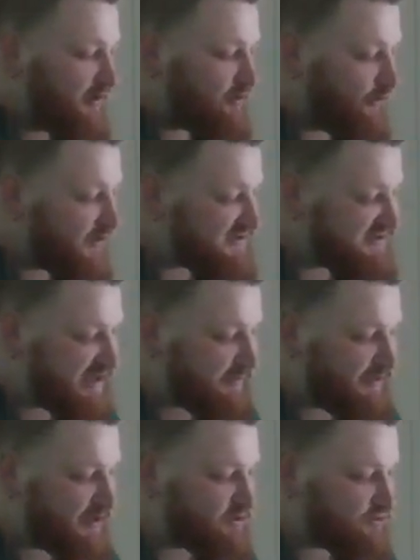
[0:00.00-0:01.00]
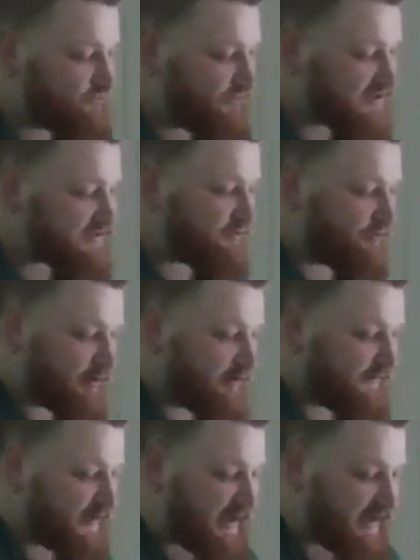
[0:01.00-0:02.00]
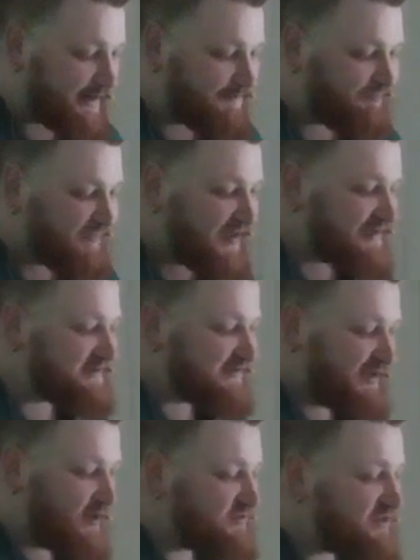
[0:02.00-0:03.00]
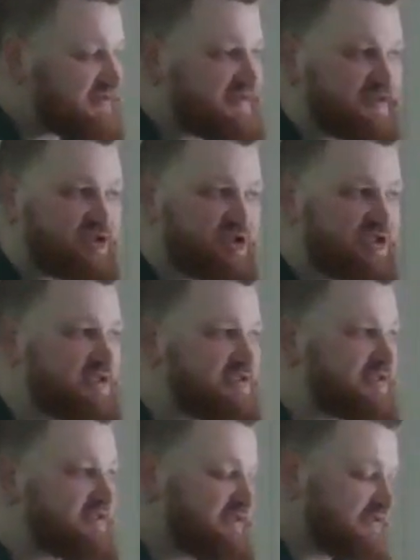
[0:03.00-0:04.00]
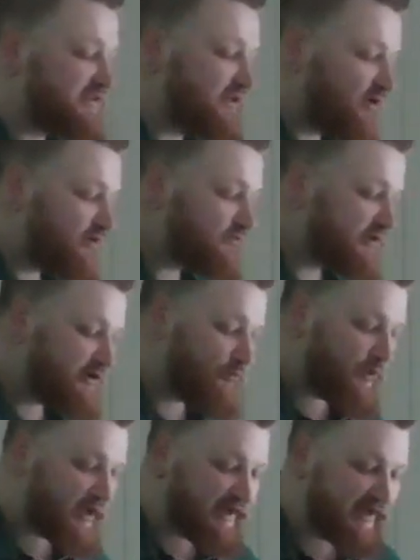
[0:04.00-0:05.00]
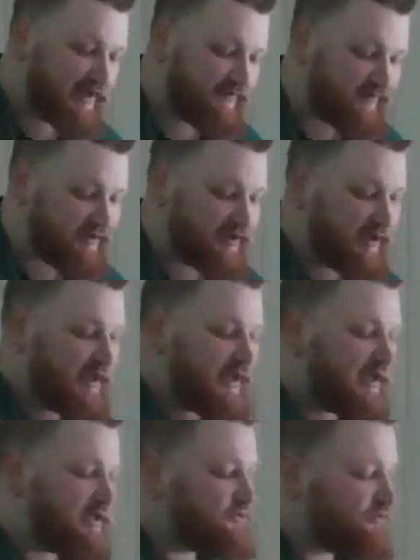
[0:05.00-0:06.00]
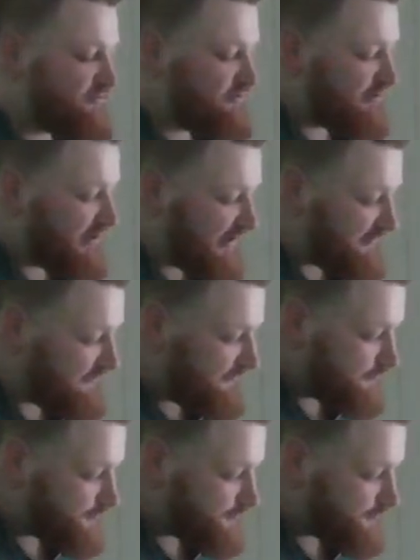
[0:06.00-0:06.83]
to accept and trust the Word of God, as it tells us that Jesus is the only way to heaven and eternal life.